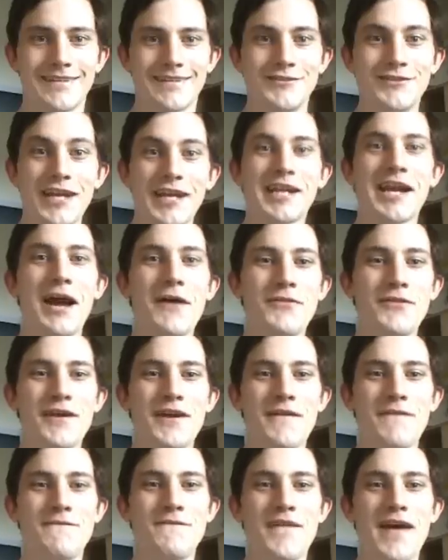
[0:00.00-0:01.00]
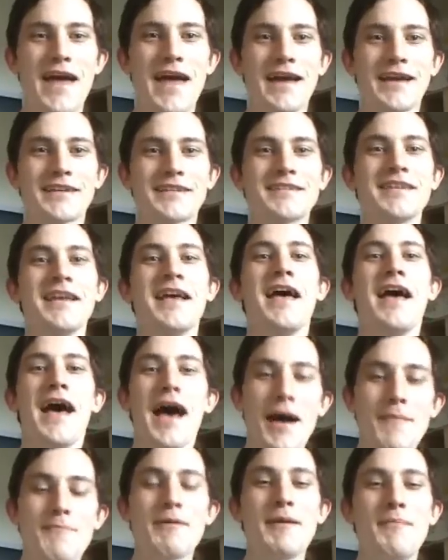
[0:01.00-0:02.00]
Check out the effects.
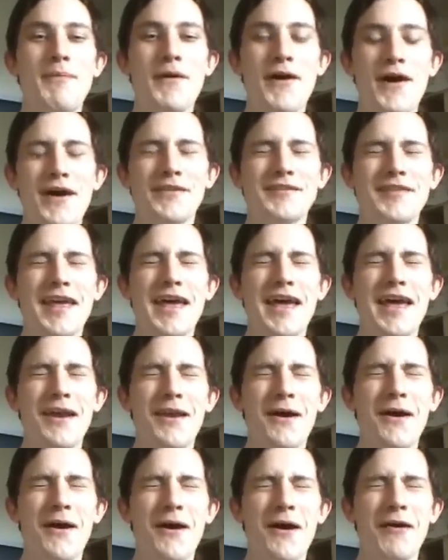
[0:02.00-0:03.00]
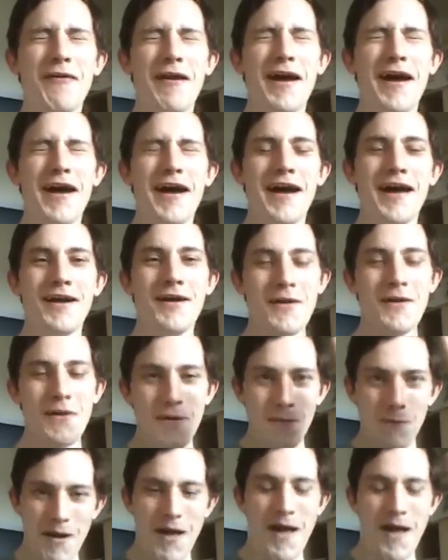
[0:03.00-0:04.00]
Happy birthday, Laura!
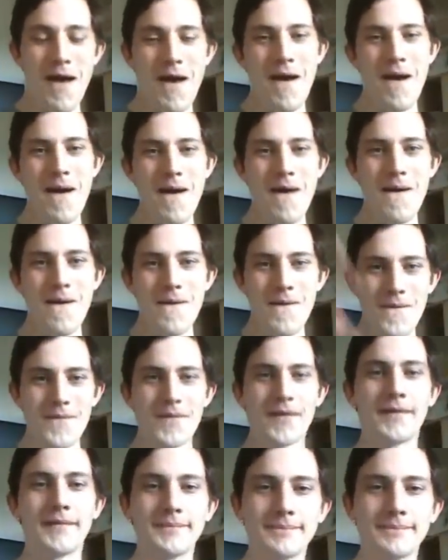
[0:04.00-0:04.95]
Woo!